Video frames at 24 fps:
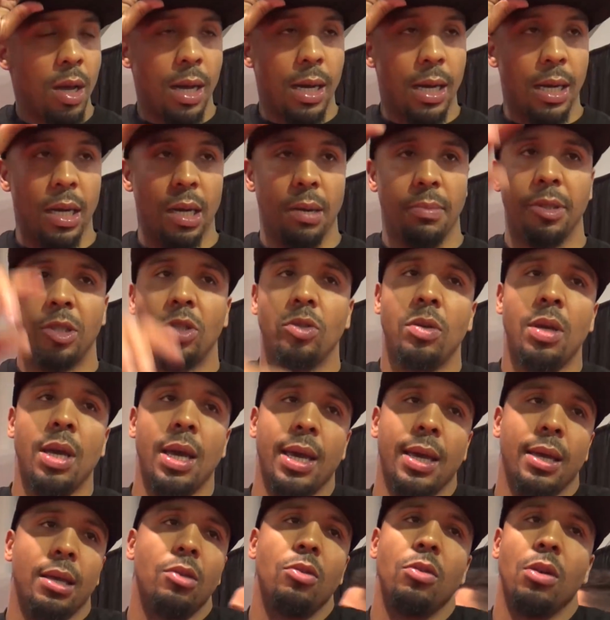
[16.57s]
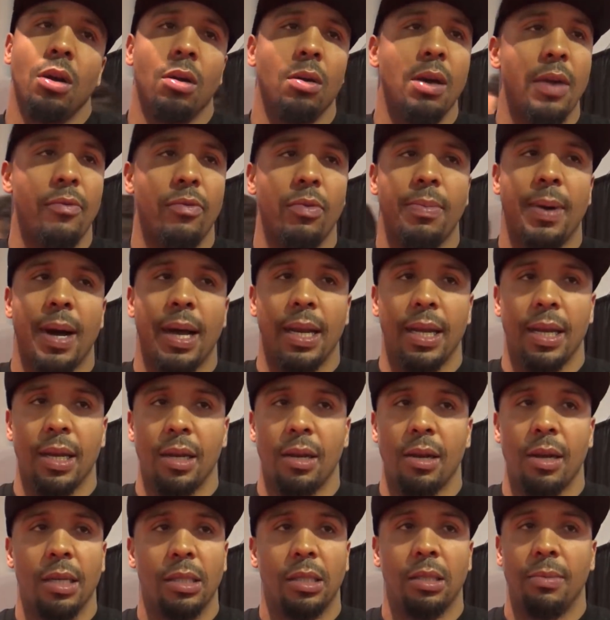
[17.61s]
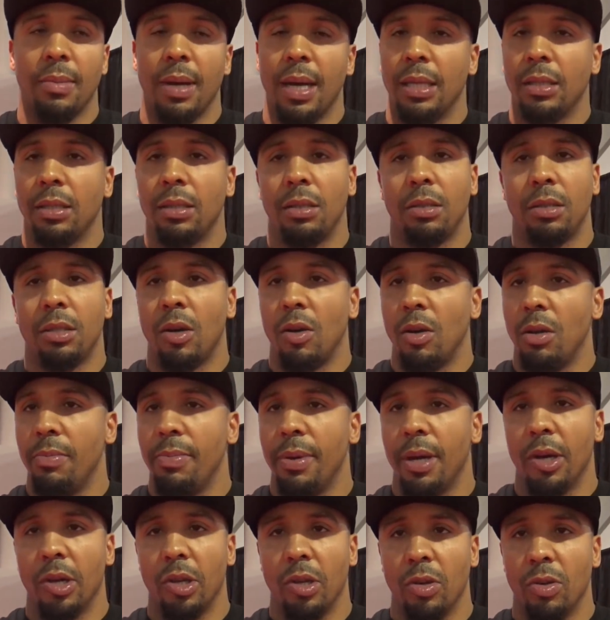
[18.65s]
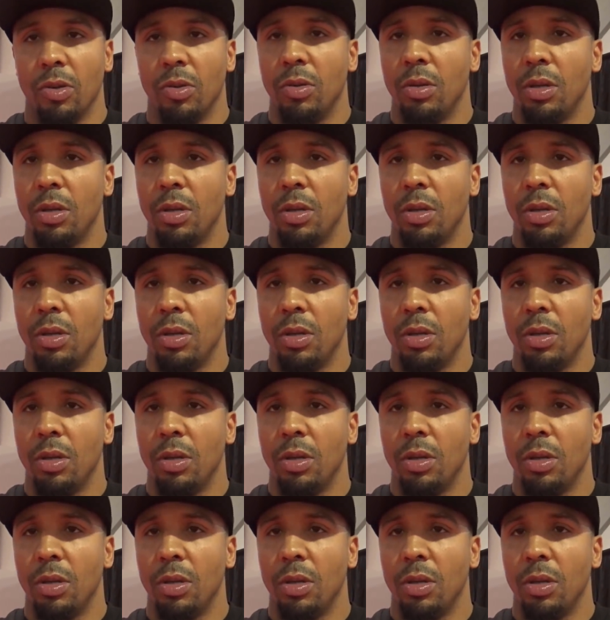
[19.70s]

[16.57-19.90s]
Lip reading: But you can't, you know, everybody underestimates Tony Bellew.